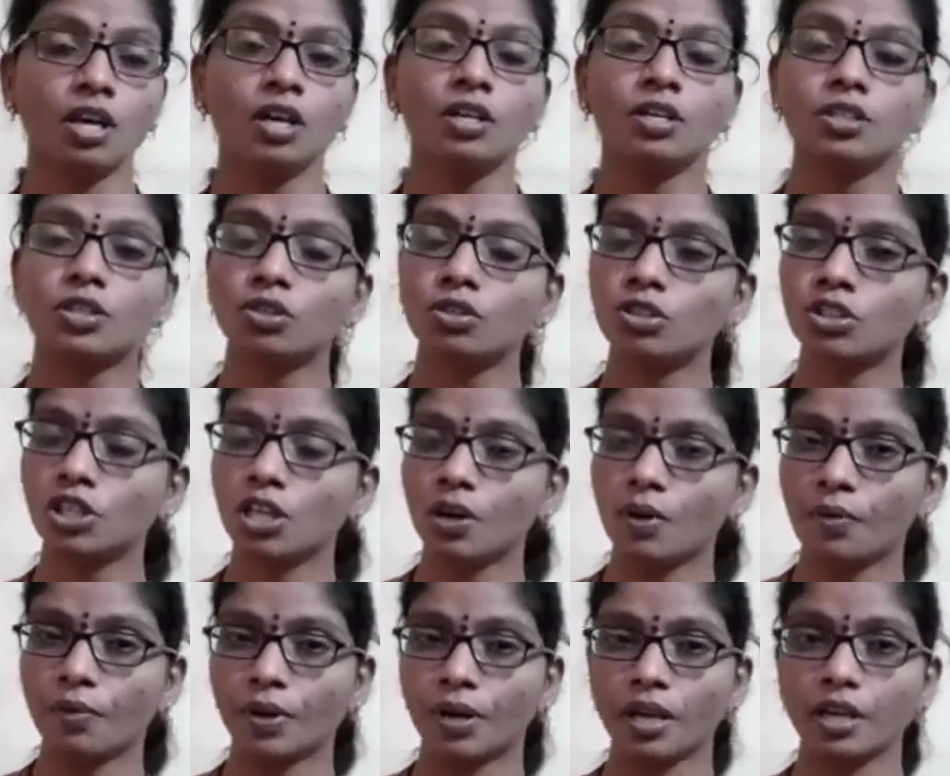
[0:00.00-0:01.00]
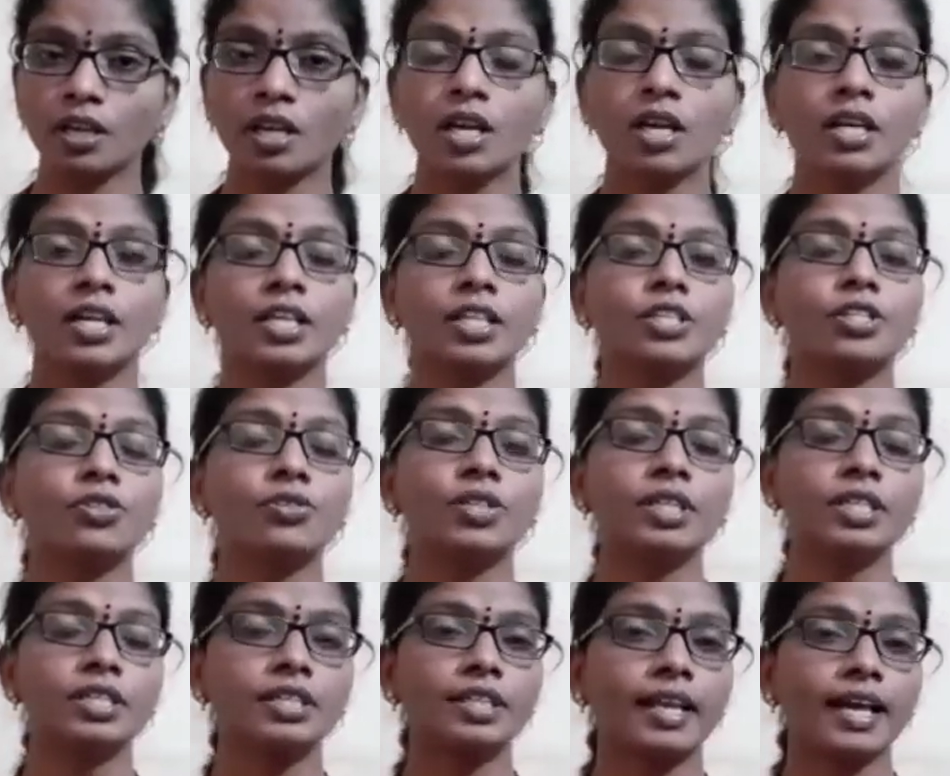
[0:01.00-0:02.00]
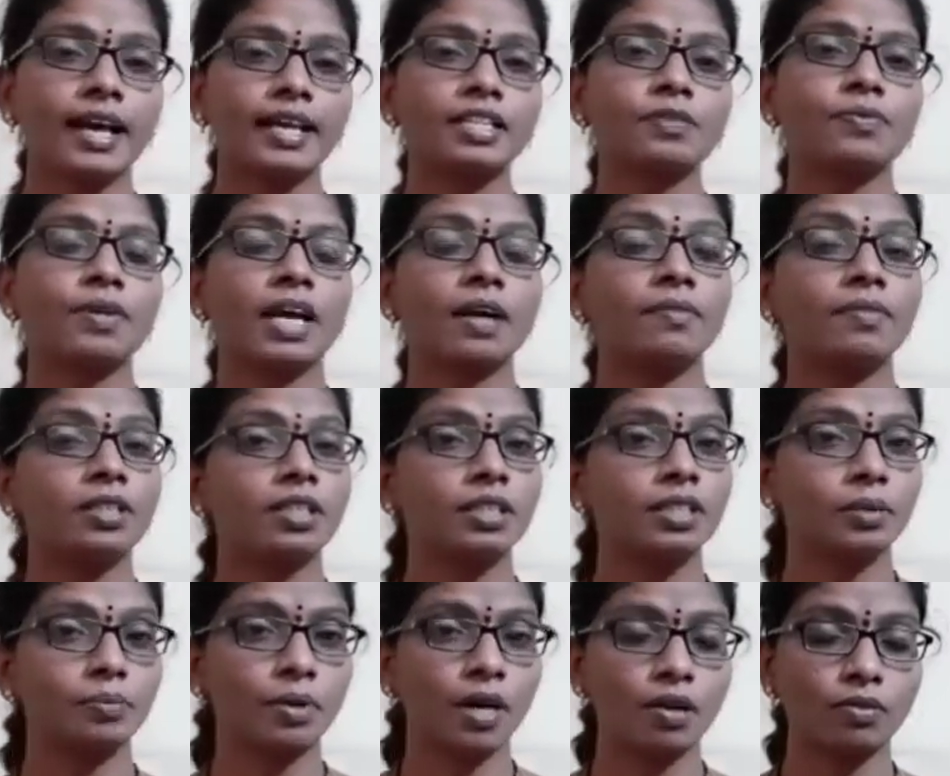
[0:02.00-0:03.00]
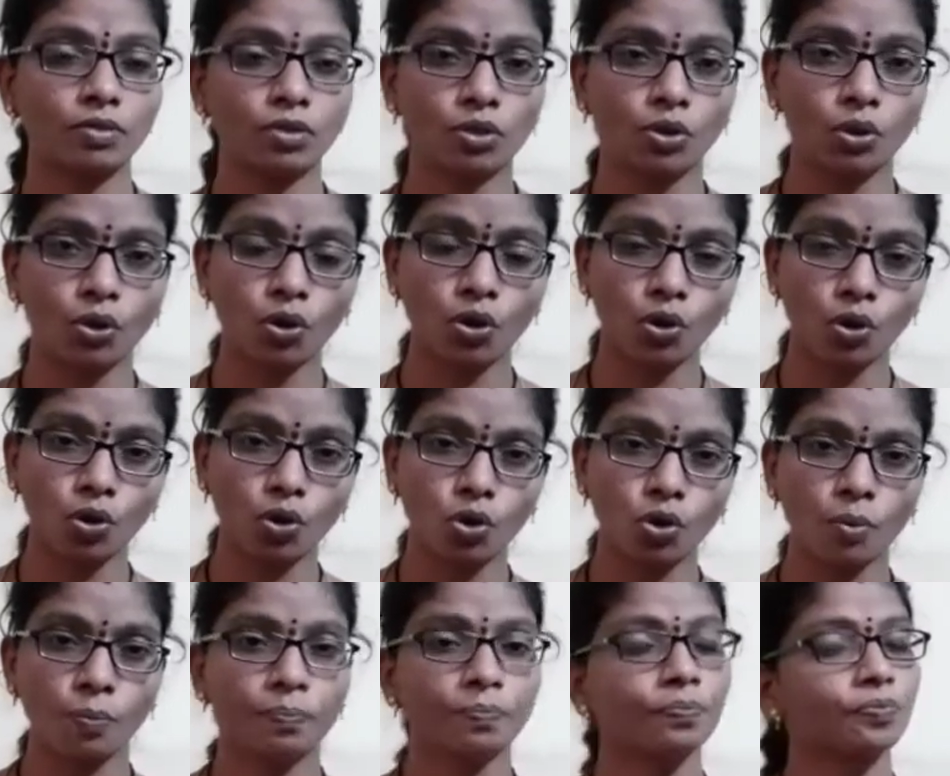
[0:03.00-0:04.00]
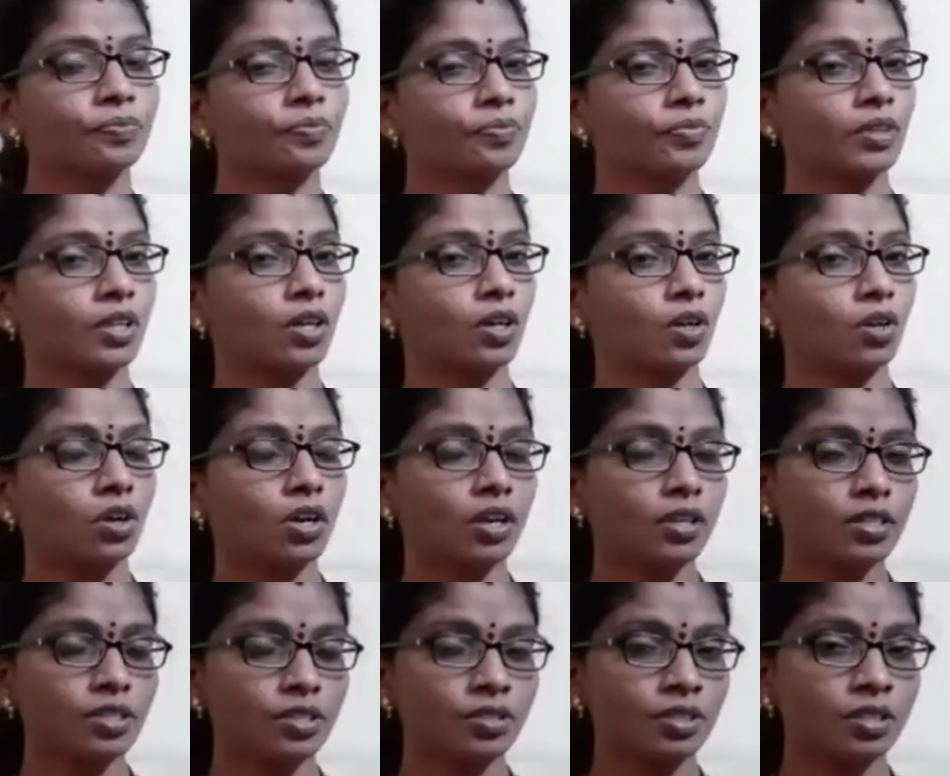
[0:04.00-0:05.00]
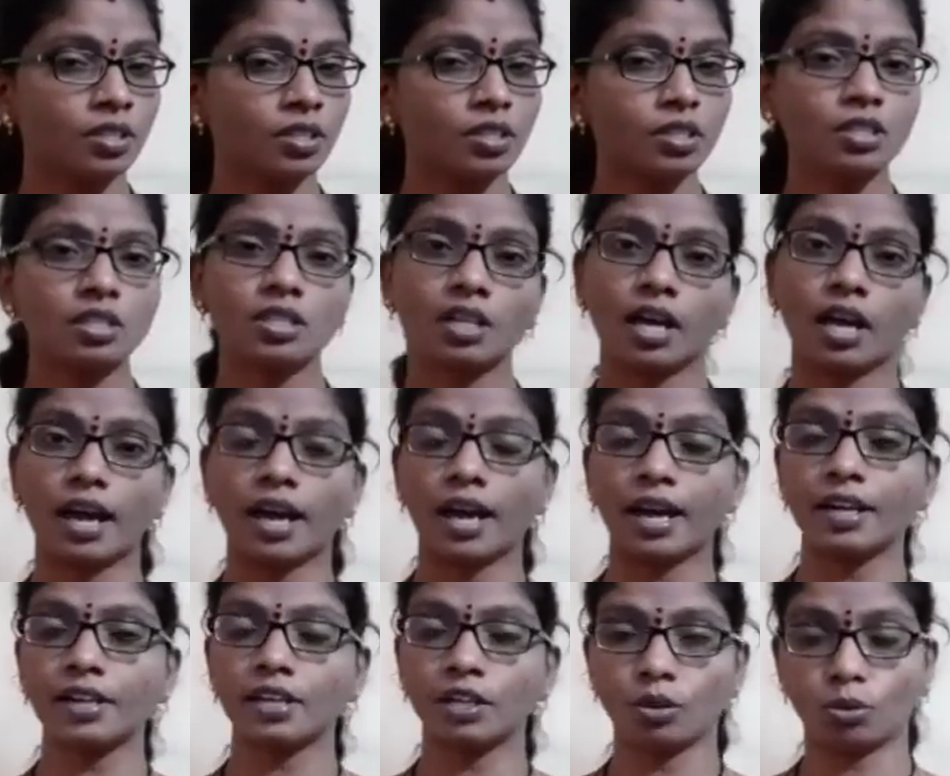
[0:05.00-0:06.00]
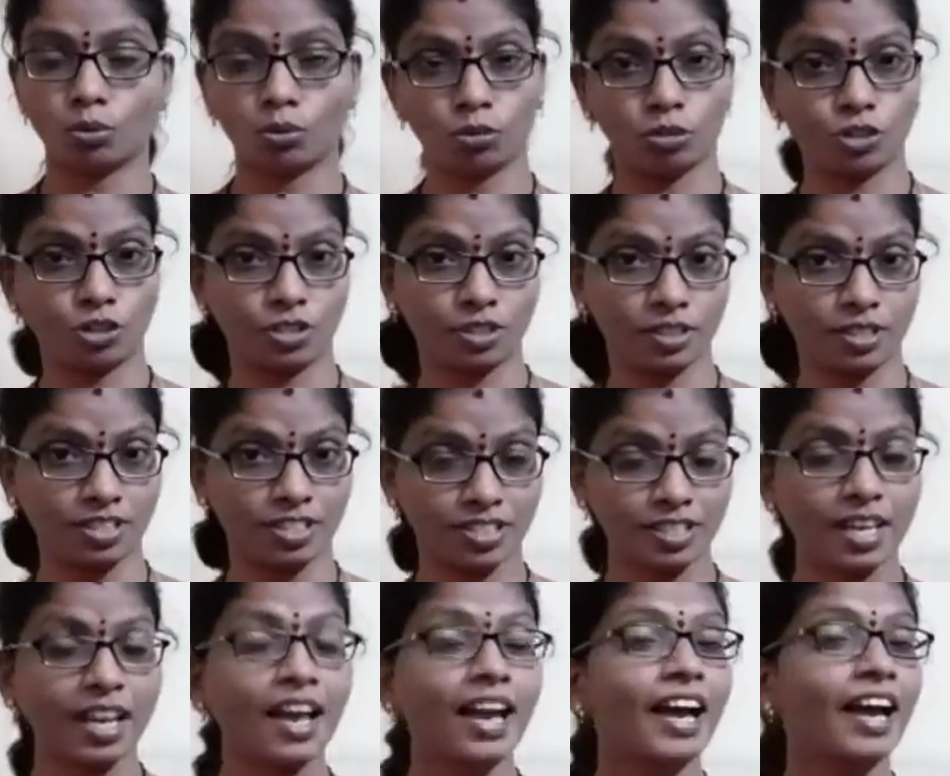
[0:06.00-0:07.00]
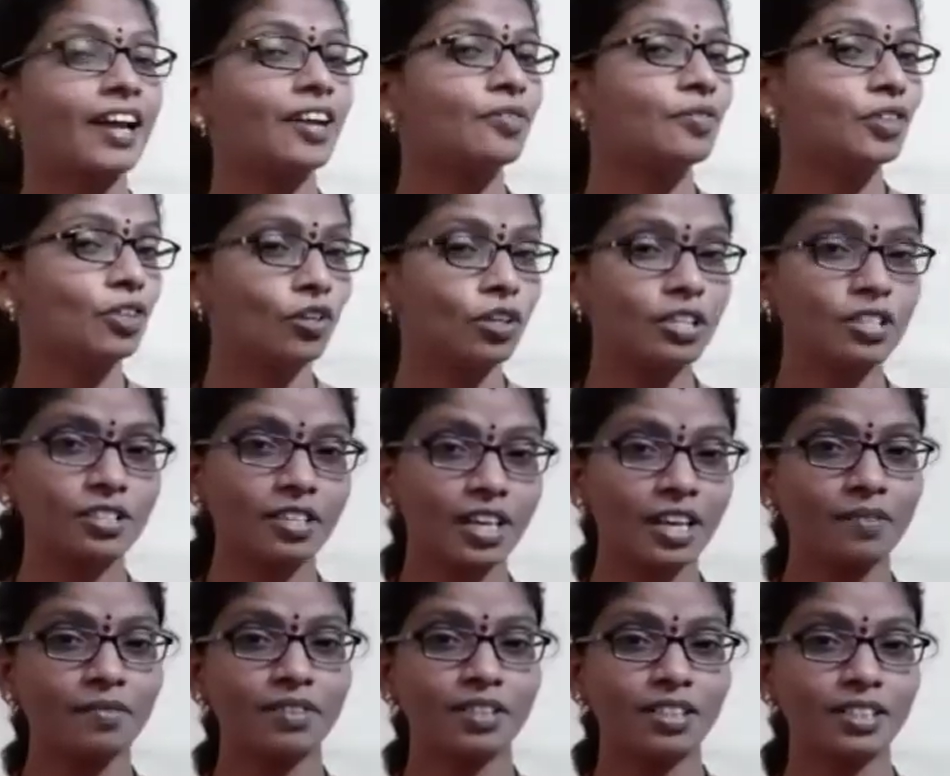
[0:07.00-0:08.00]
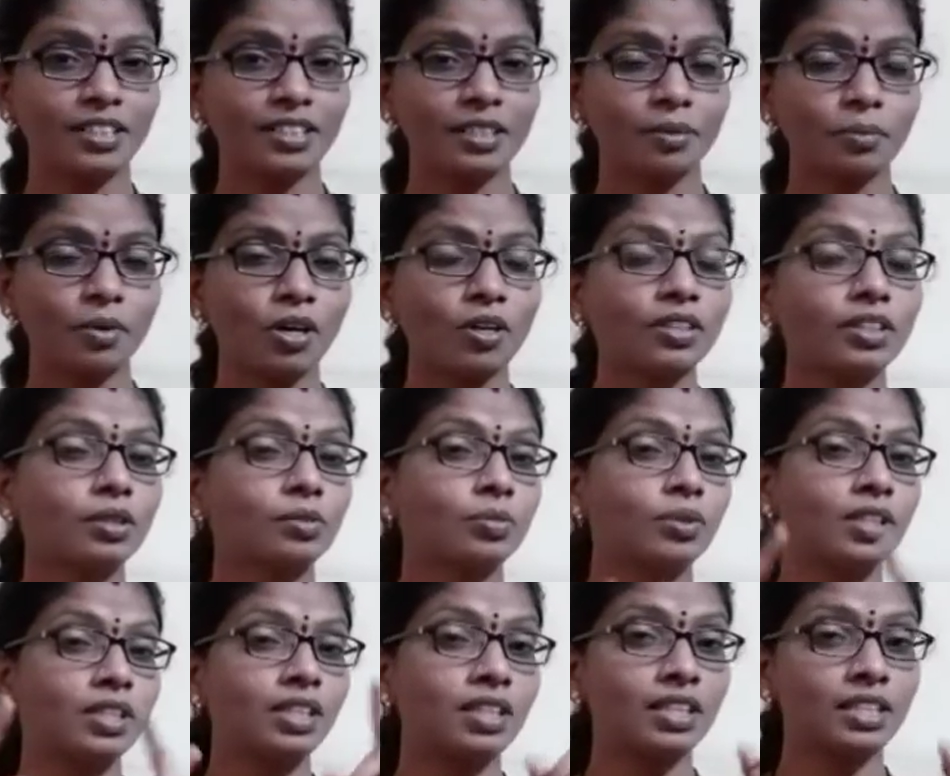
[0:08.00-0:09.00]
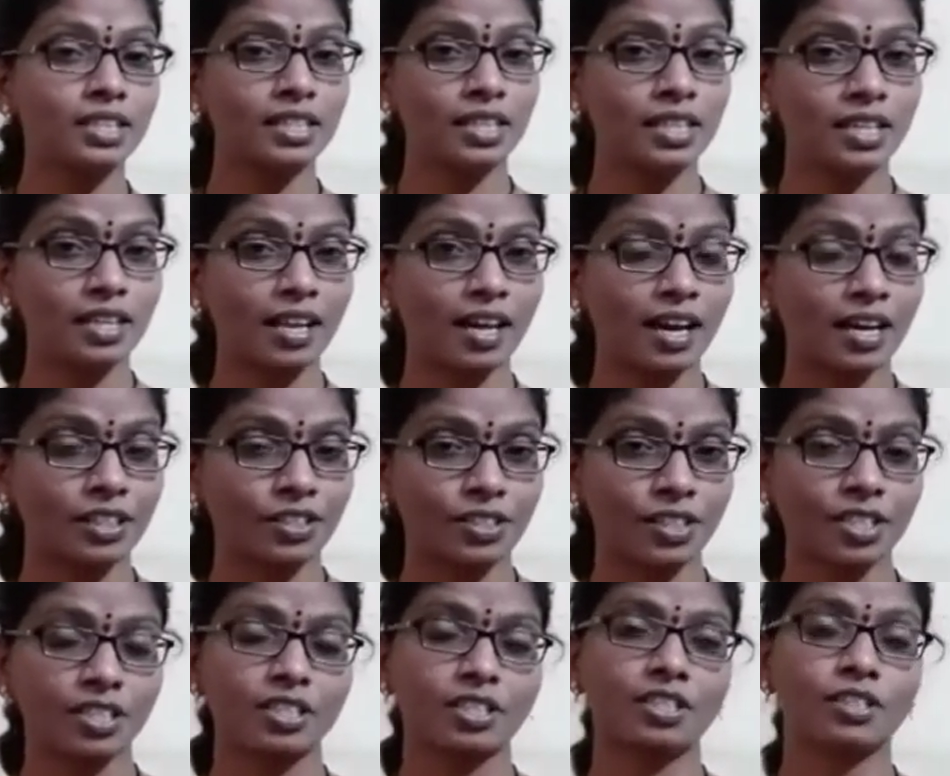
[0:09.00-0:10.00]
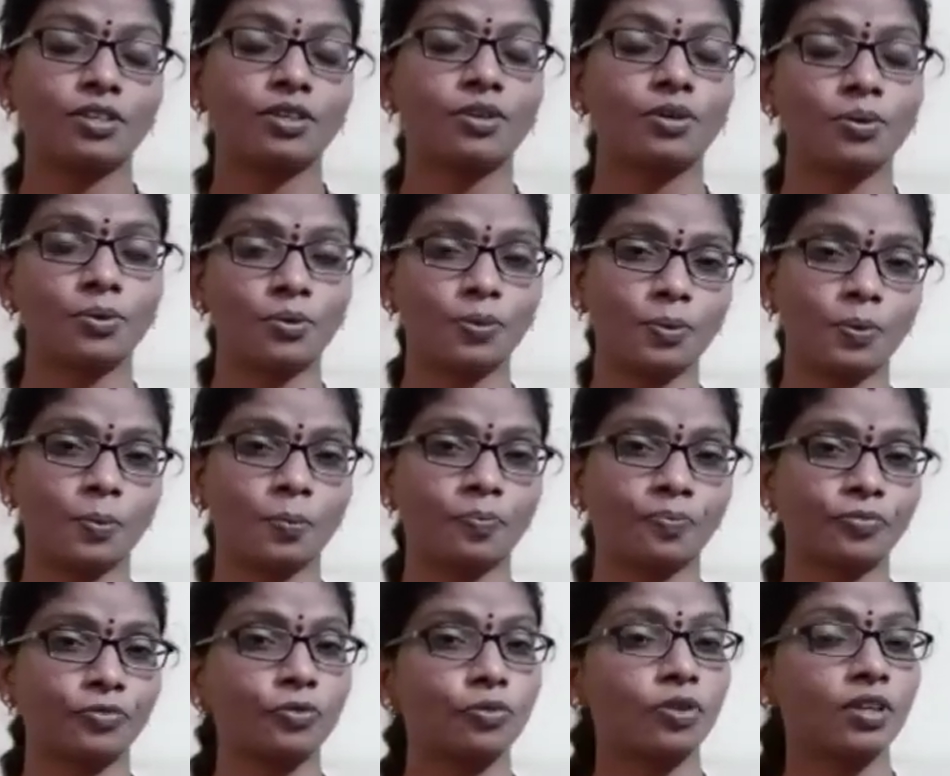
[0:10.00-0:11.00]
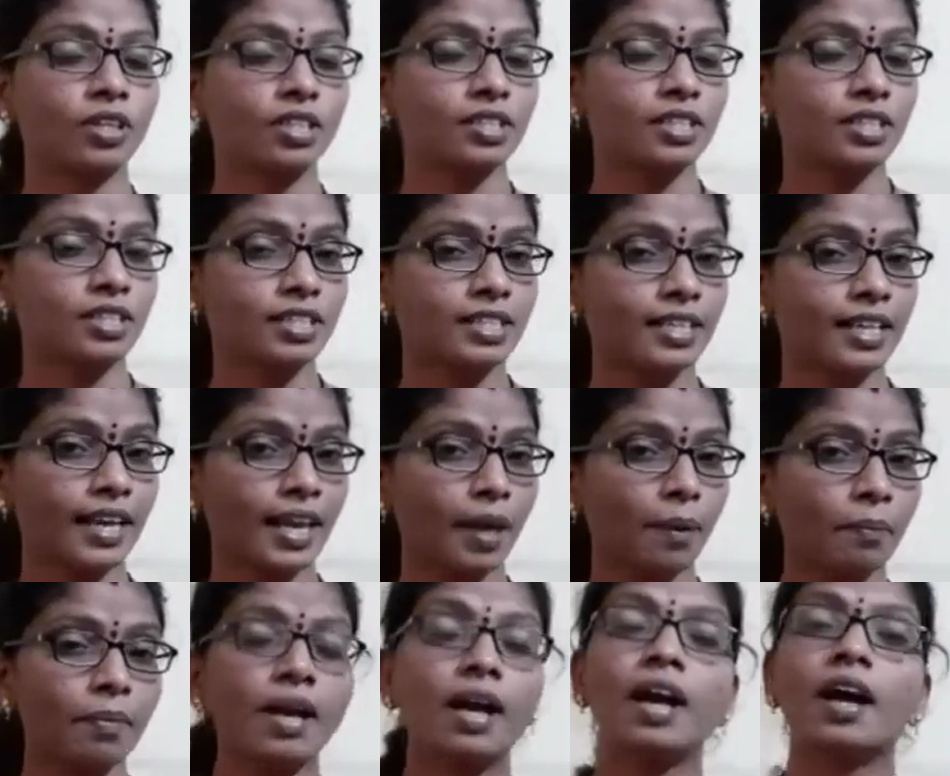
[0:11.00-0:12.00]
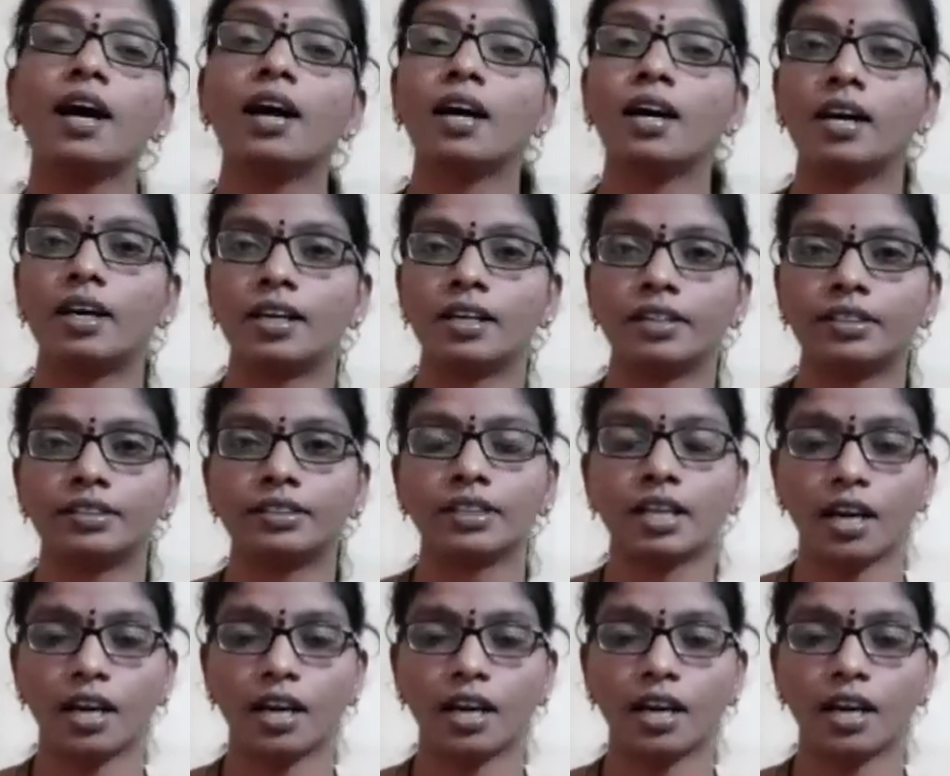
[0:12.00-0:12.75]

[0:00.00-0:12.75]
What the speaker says: So children, in today's class, we have learned about globe, the continents and oceans. And we also have learned about the world's largest globe. What is its name? Earth.